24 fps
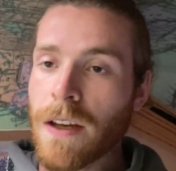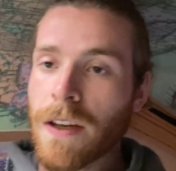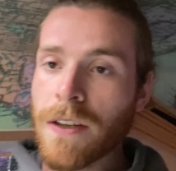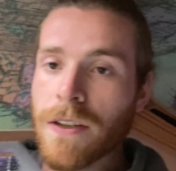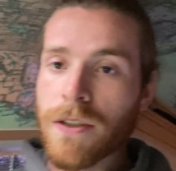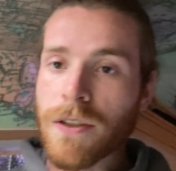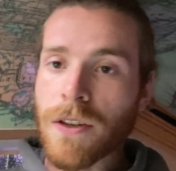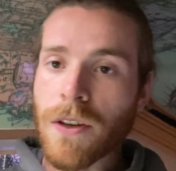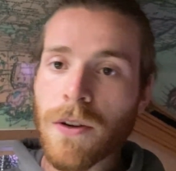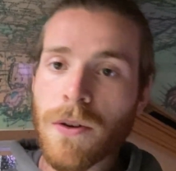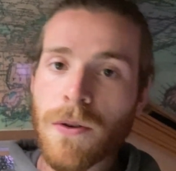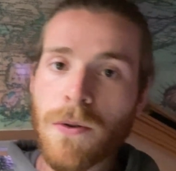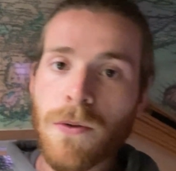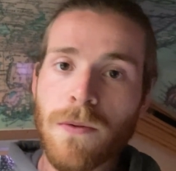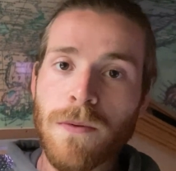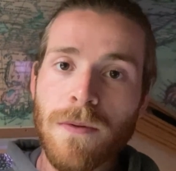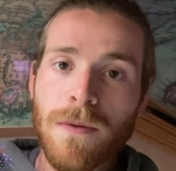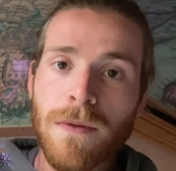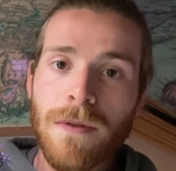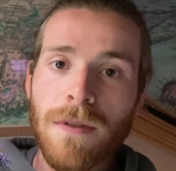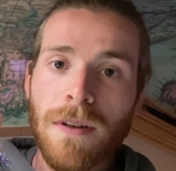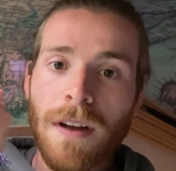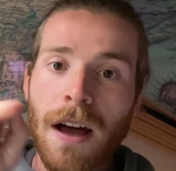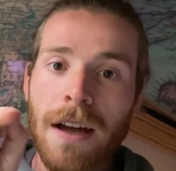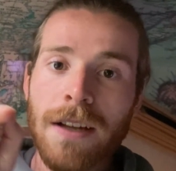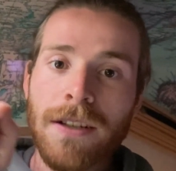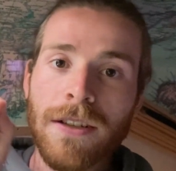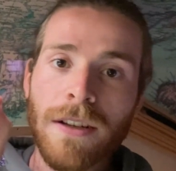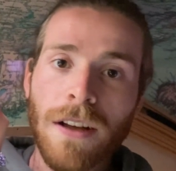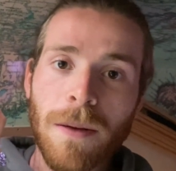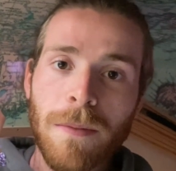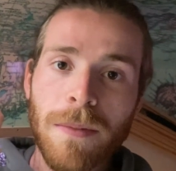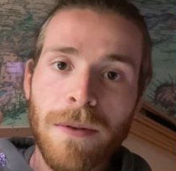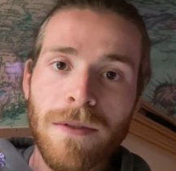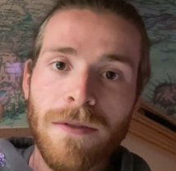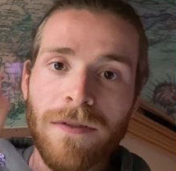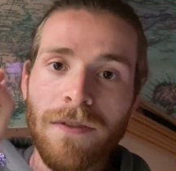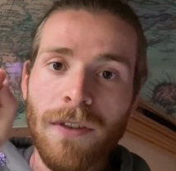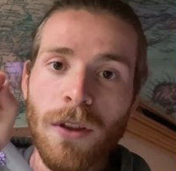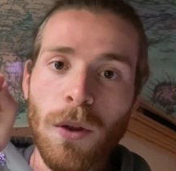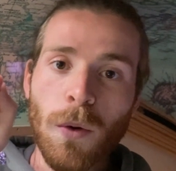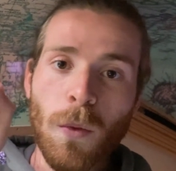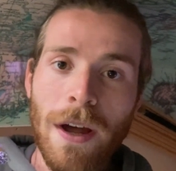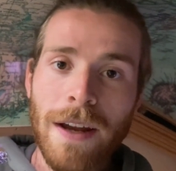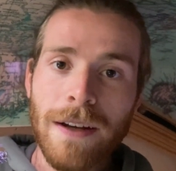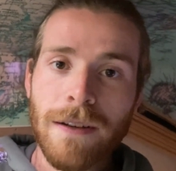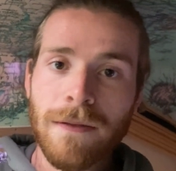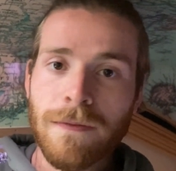So high top for the win.